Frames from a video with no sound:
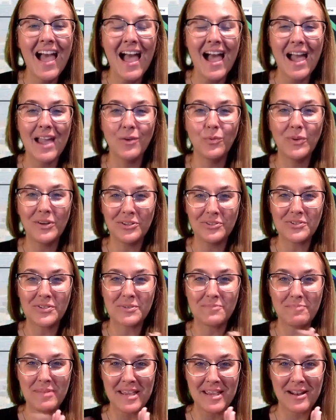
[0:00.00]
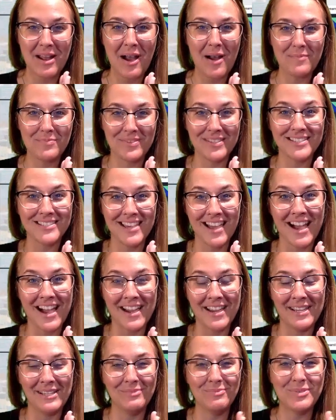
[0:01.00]
I will speed up the
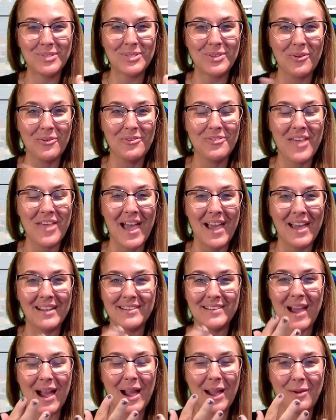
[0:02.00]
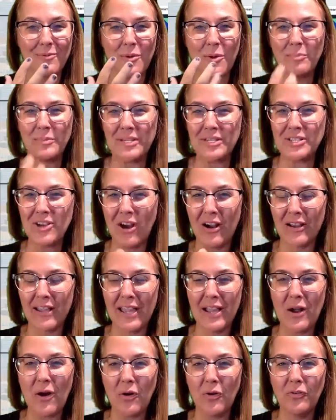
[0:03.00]
time so that I won't be
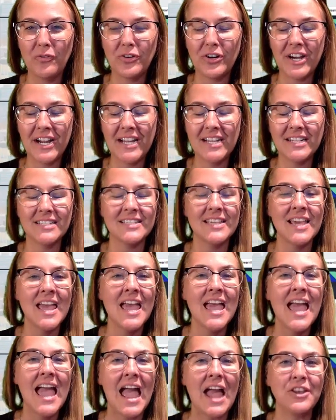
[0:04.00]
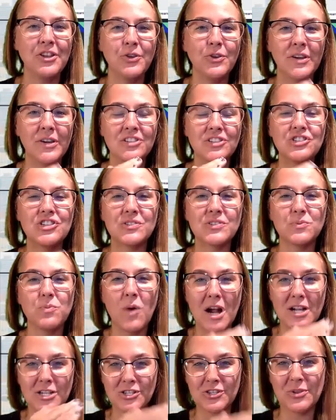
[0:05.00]
talking over it, and you can just
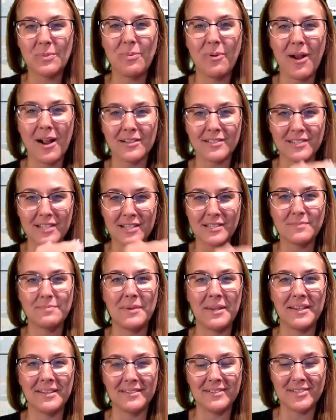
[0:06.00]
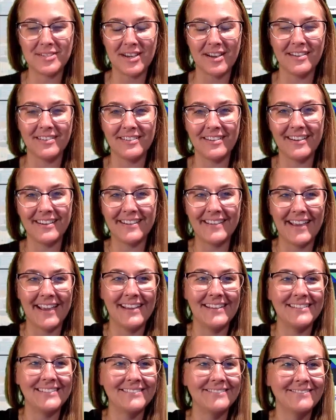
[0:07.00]
watch the process being done
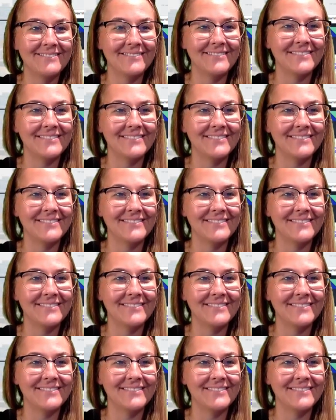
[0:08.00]
again.